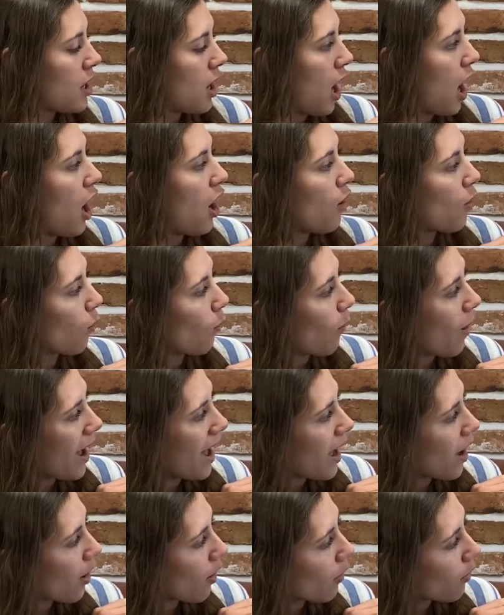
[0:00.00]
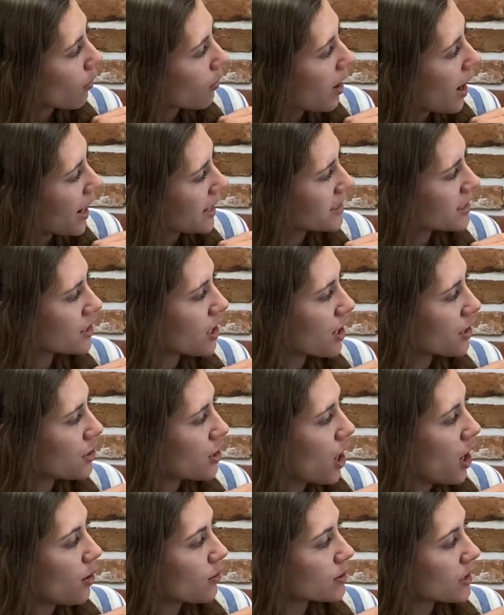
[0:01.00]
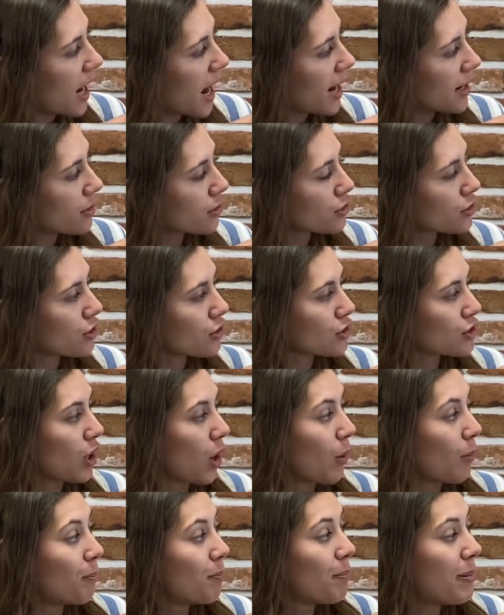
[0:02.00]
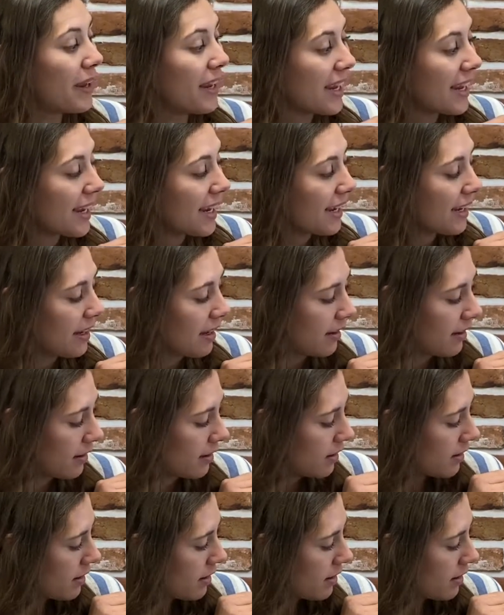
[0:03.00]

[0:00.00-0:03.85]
Oh, wow. I did not know tigers are so big.